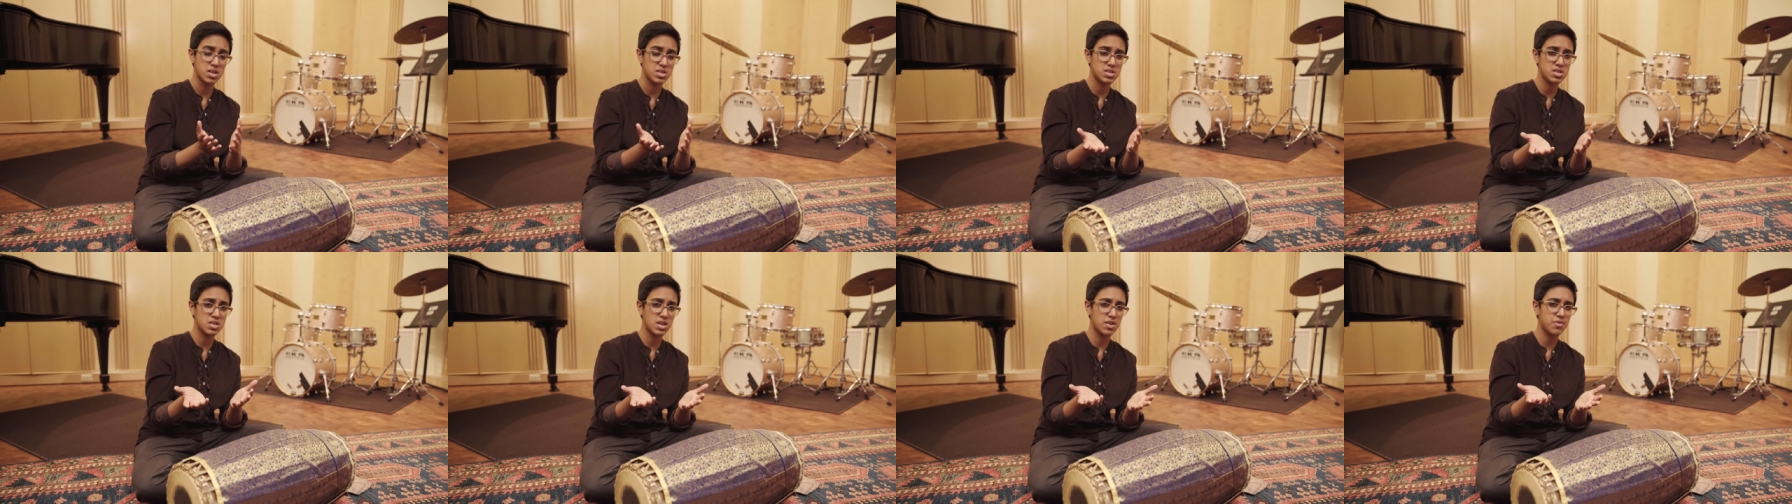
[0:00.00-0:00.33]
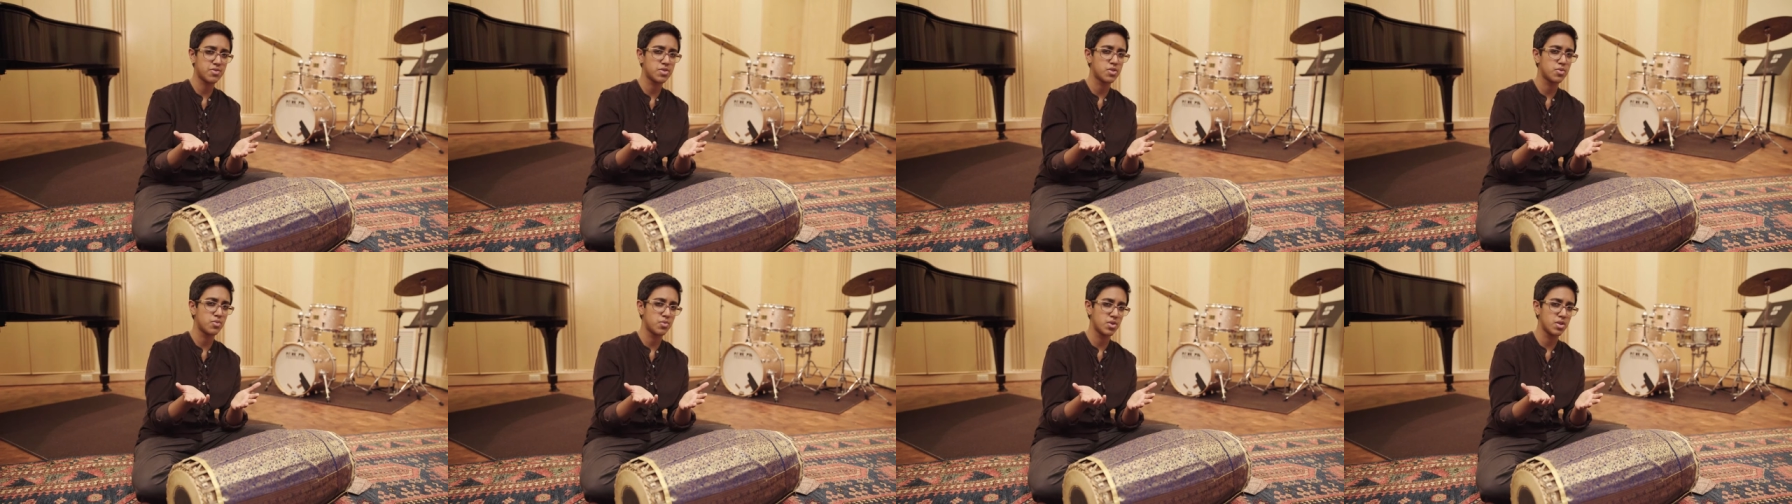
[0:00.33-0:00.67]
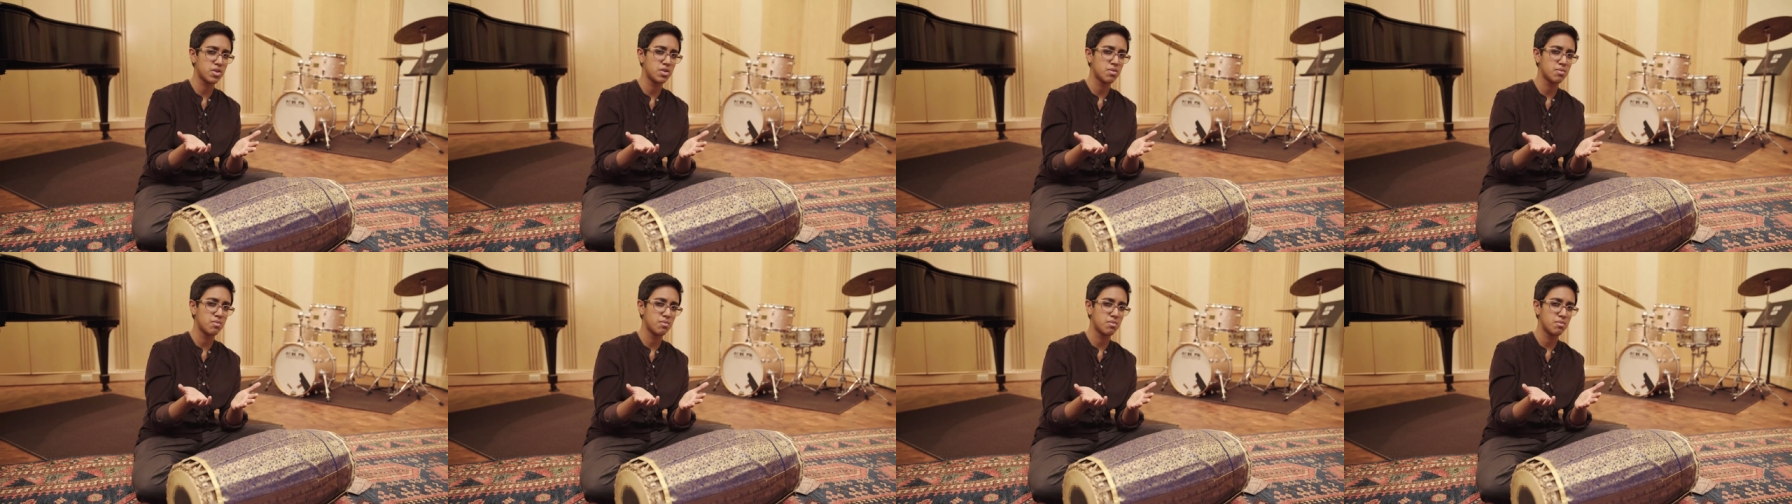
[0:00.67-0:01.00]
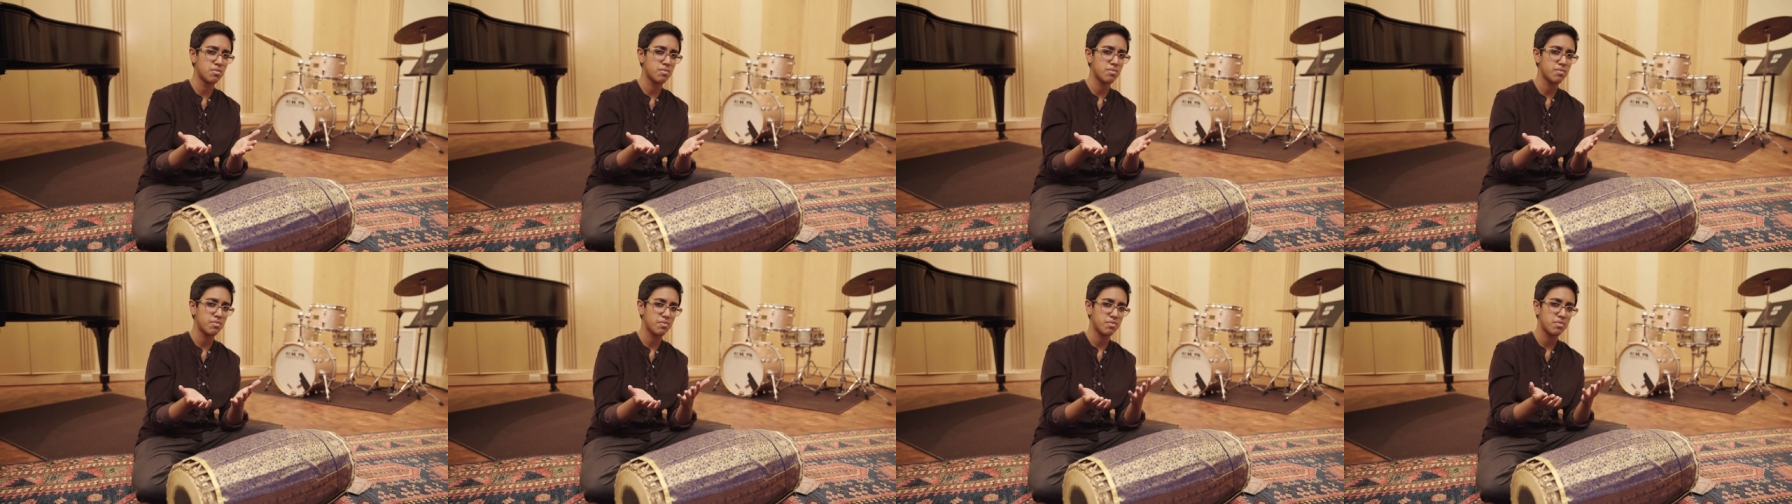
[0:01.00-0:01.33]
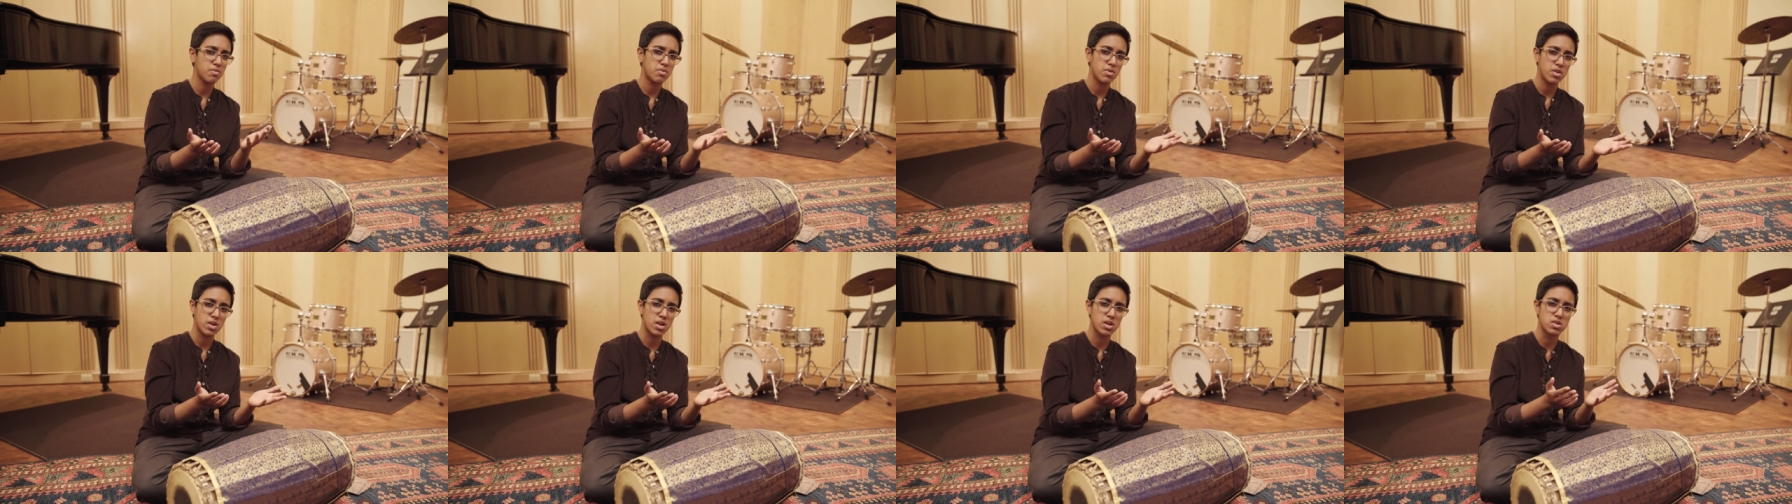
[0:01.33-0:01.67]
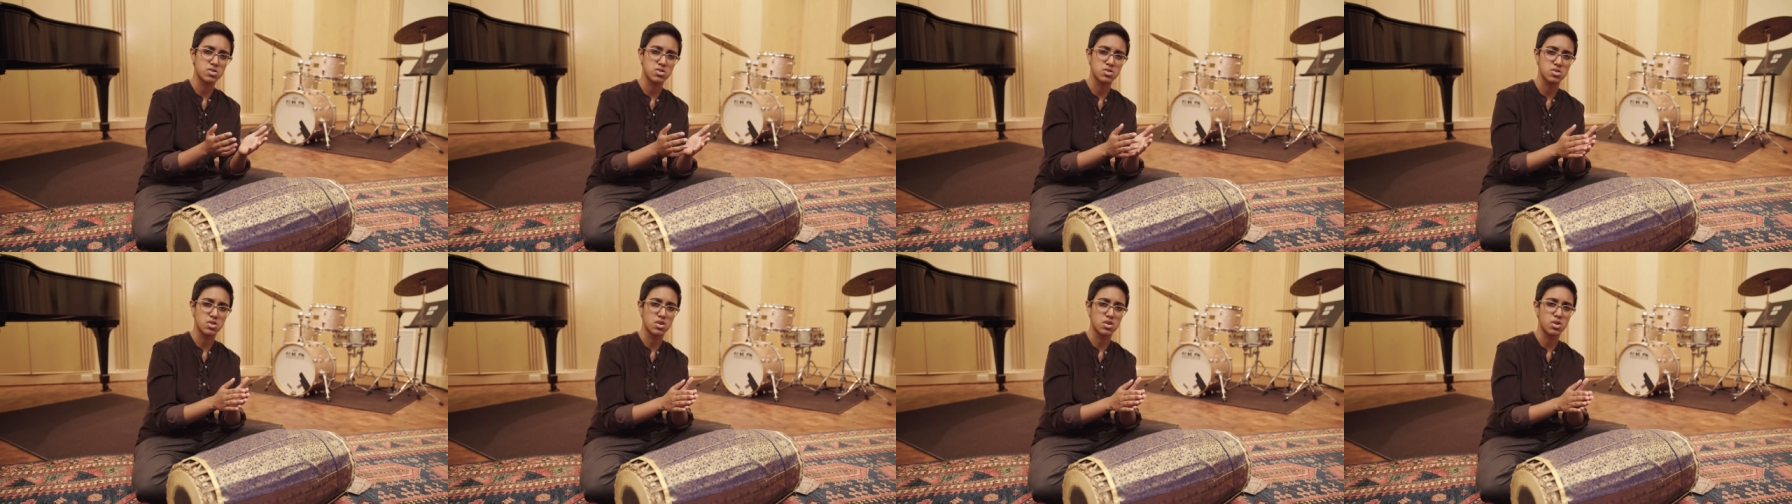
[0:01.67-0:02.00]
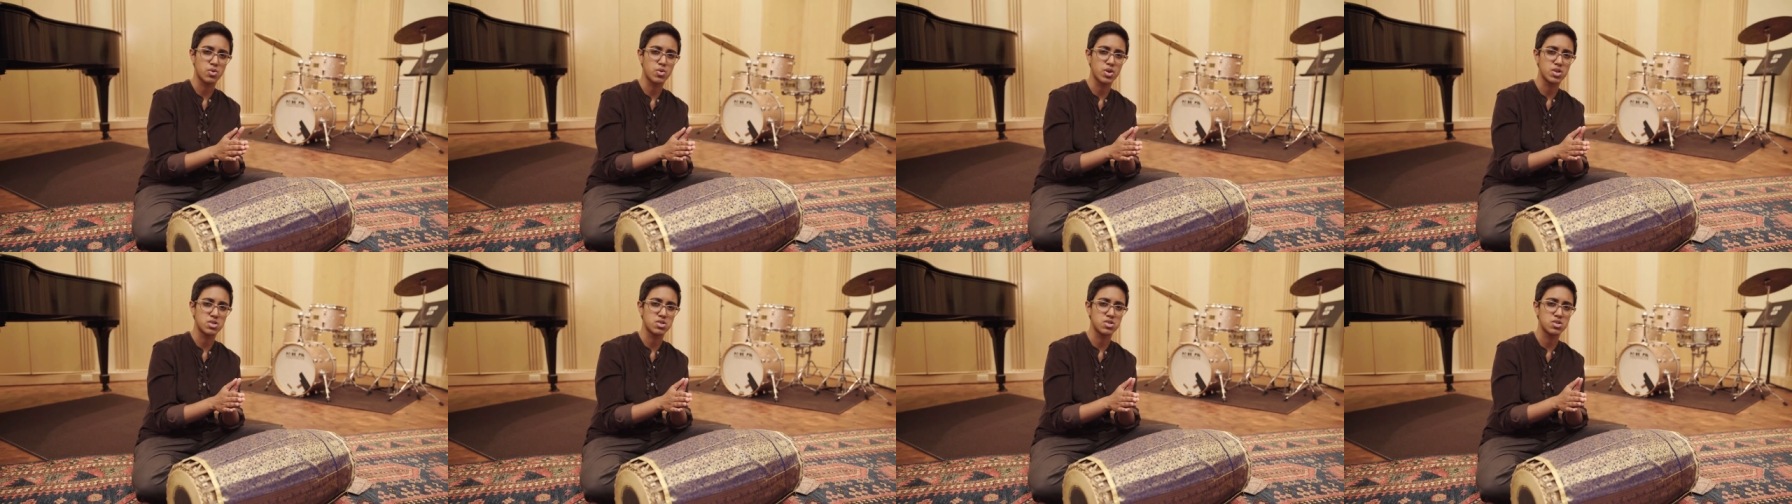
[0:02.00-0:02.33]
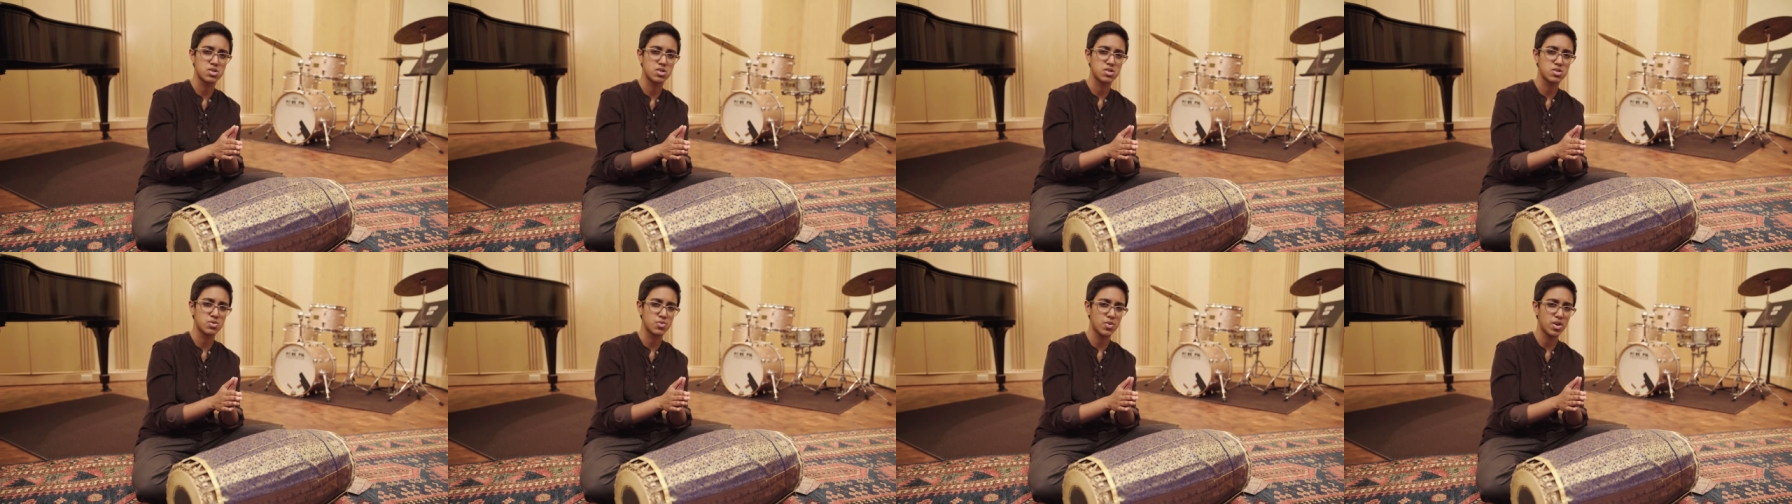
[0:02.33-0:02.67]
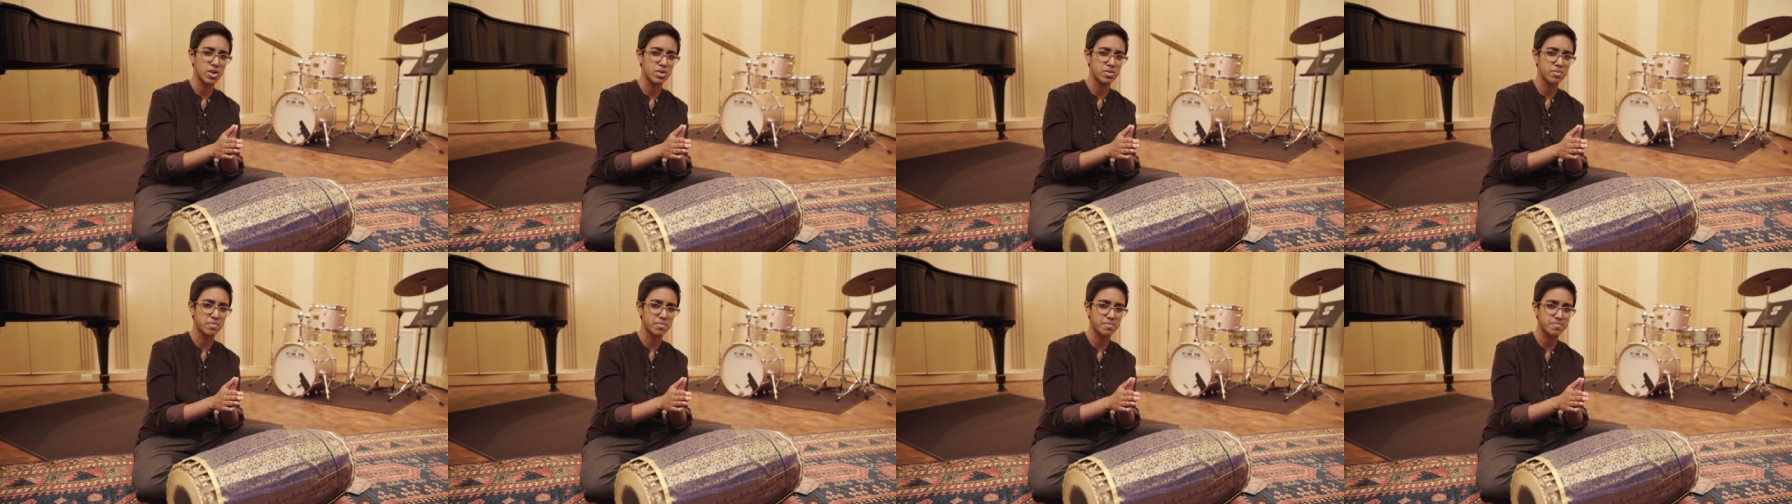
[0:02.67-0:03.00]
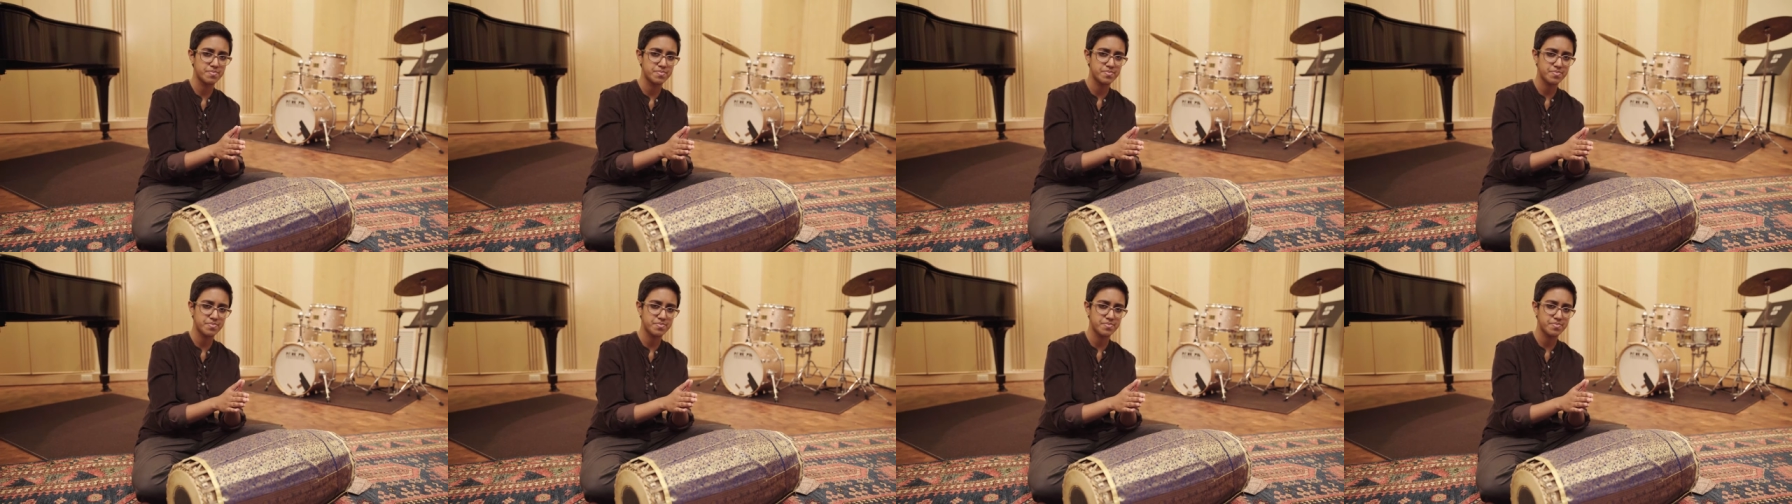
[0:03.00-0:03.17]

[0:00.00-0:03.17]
Let's see if the rhythm answers our question as well.